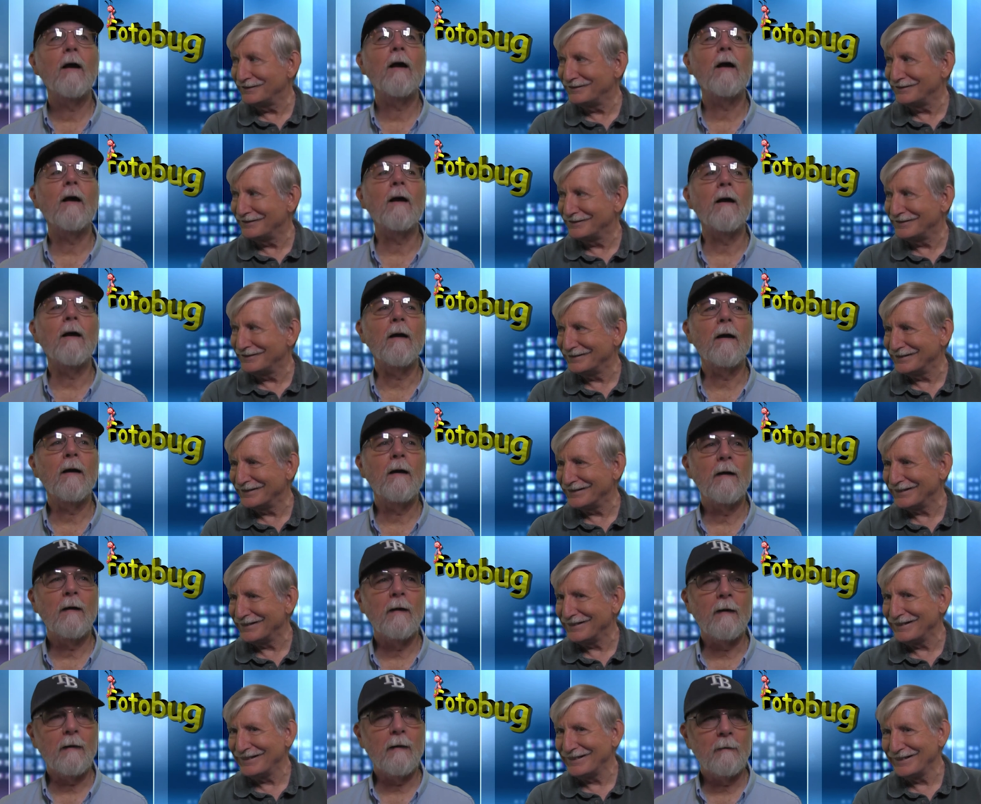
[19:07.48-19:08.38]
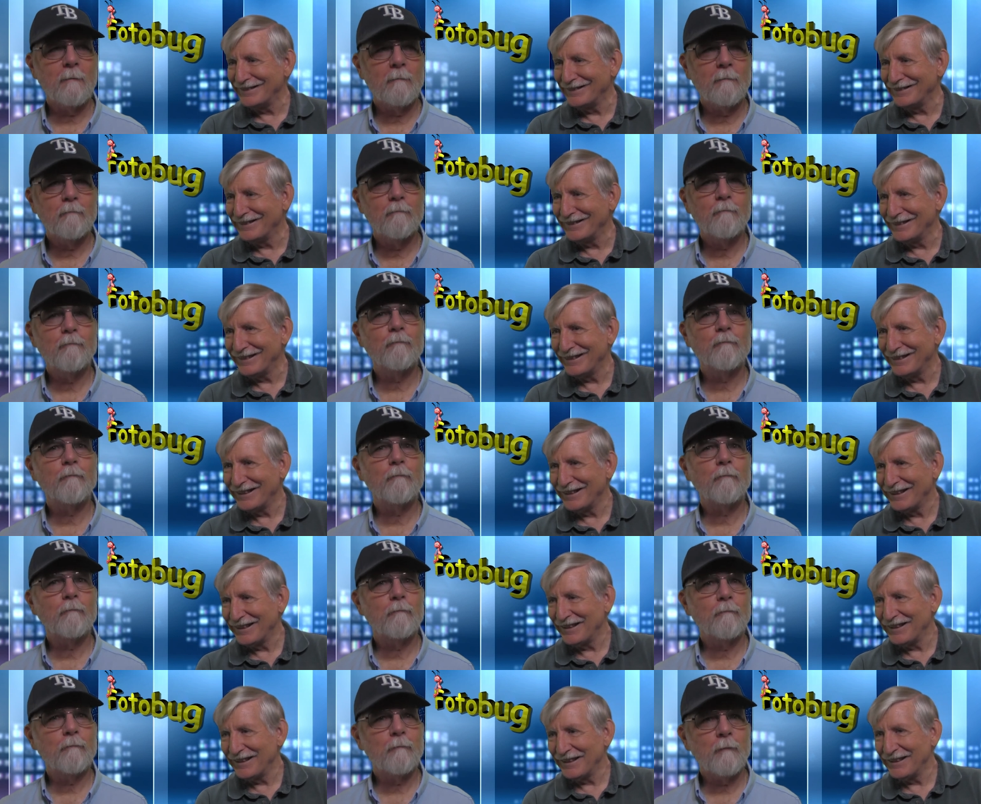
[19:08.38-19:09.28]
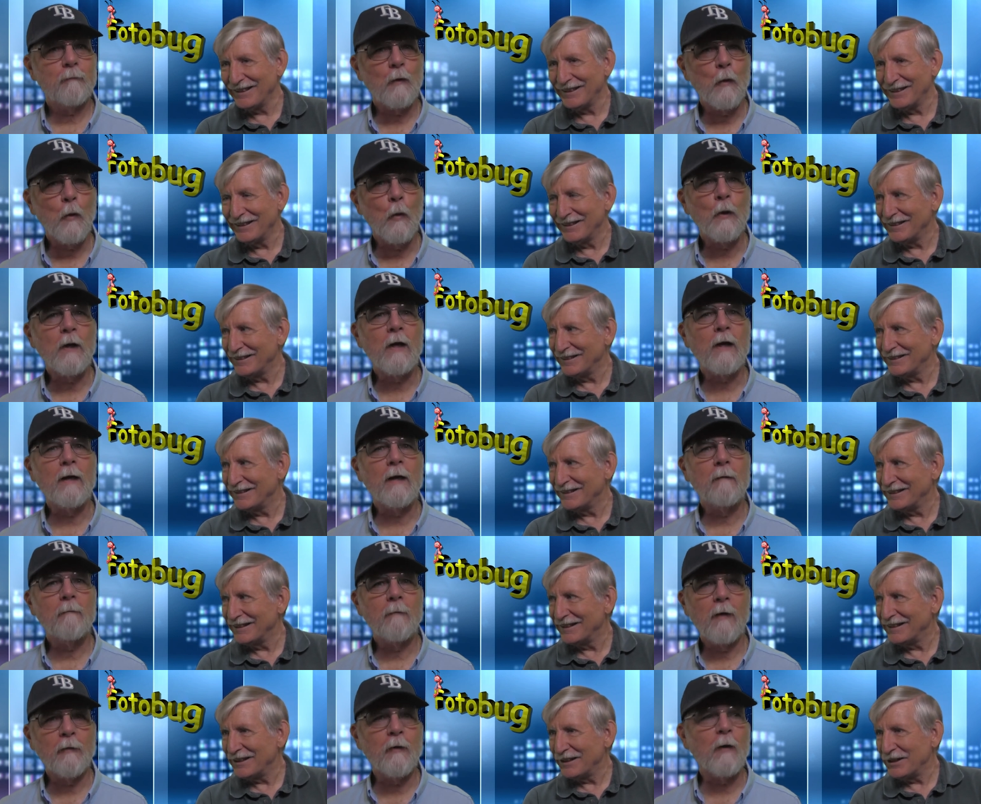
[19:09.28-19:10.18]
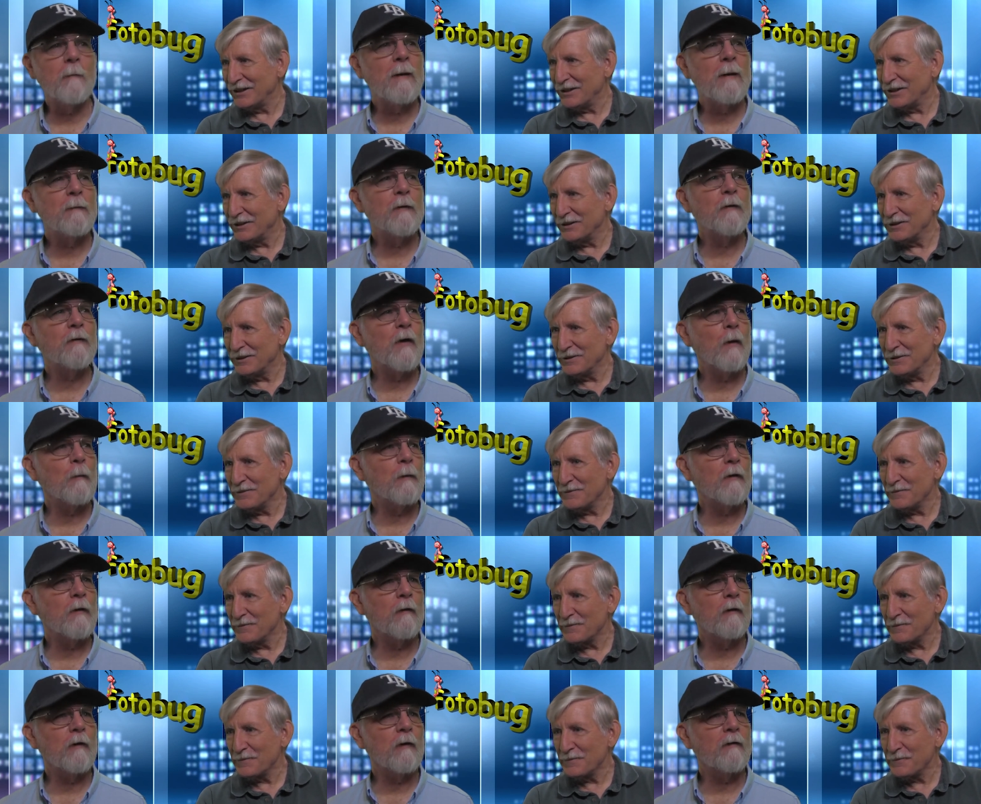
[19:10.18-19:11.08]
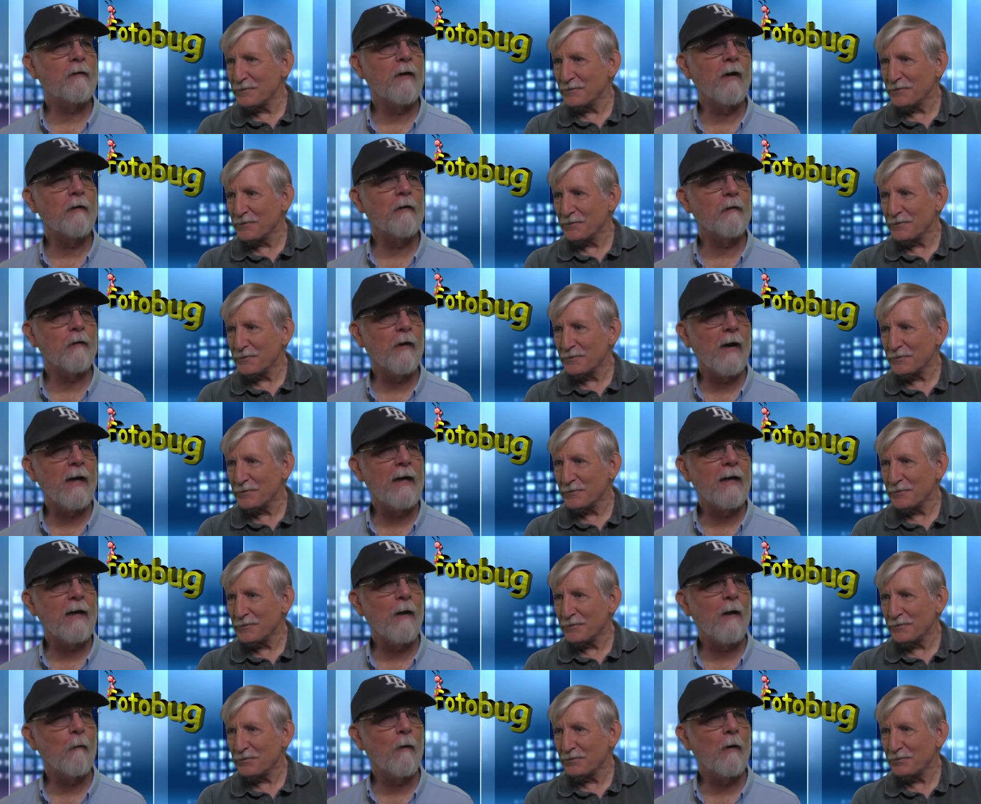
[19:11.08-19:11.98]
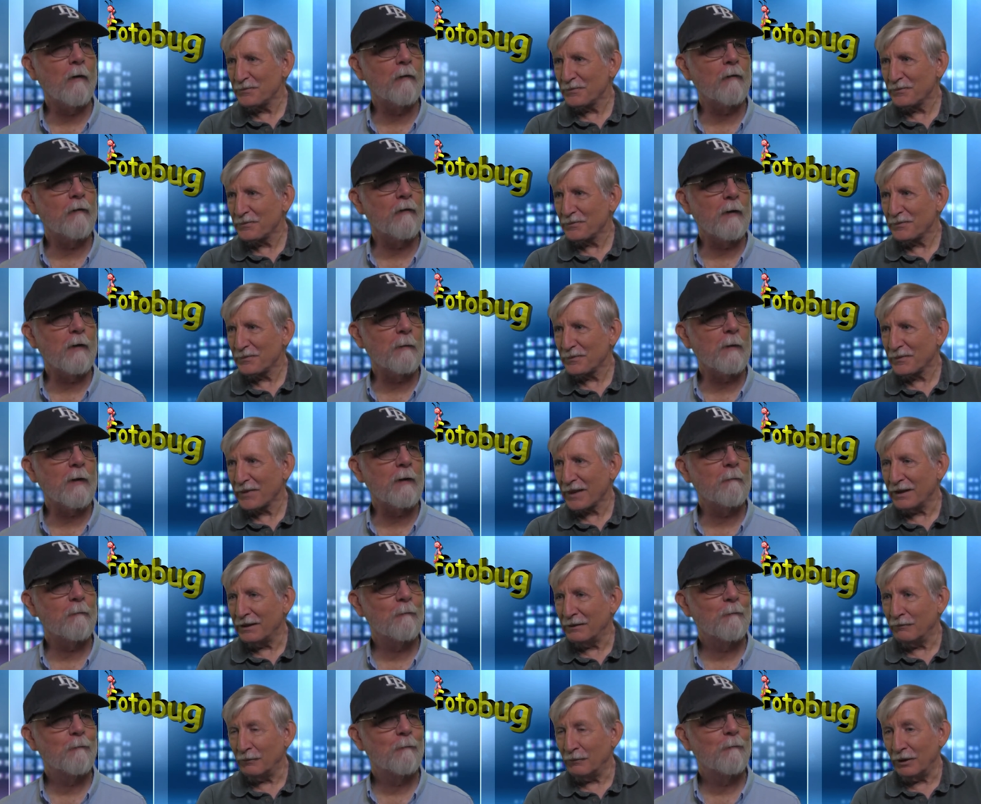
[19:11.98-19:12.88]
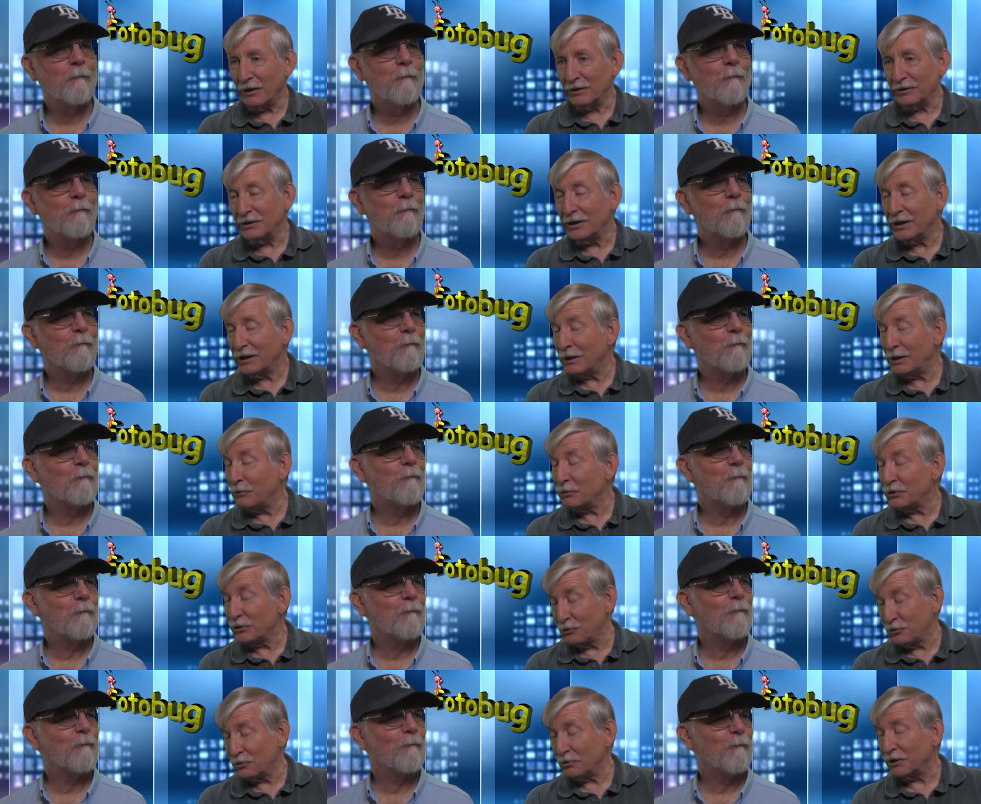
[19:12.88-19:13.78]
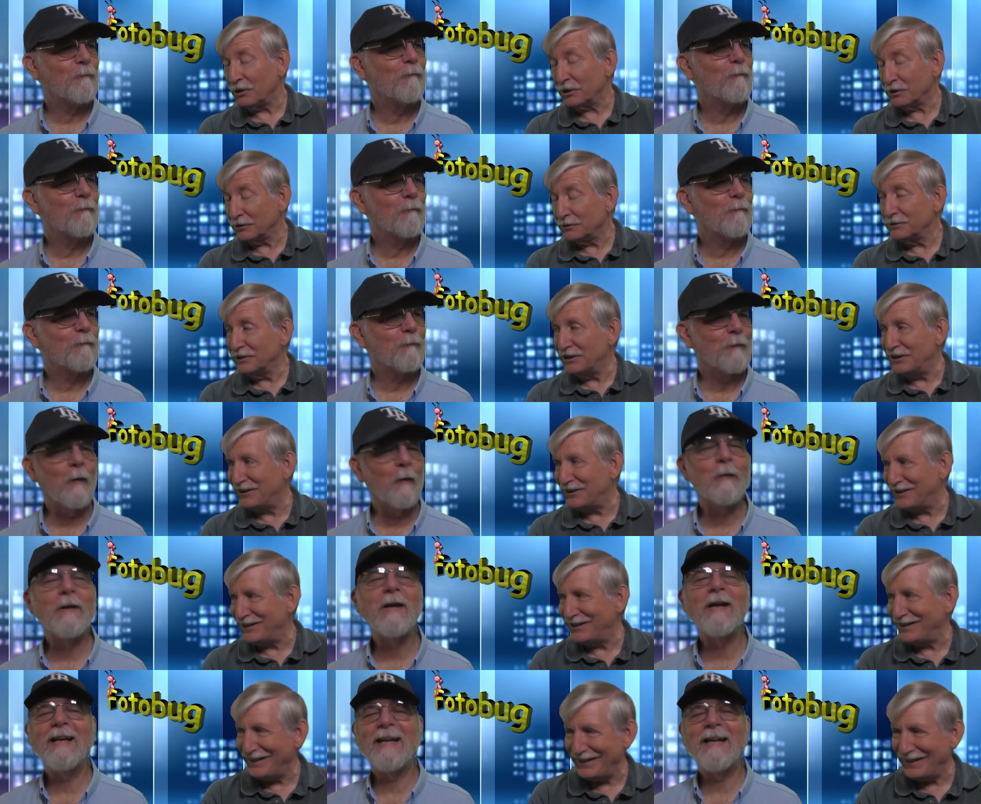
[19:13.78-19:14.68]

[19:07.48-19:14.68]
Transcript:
Speaker 1: ah. Okay. I thought maybe you tell me their little tongues are hanging out while they're sleeping.
Speaker 2: Well, yeah, he was drooling. Okay.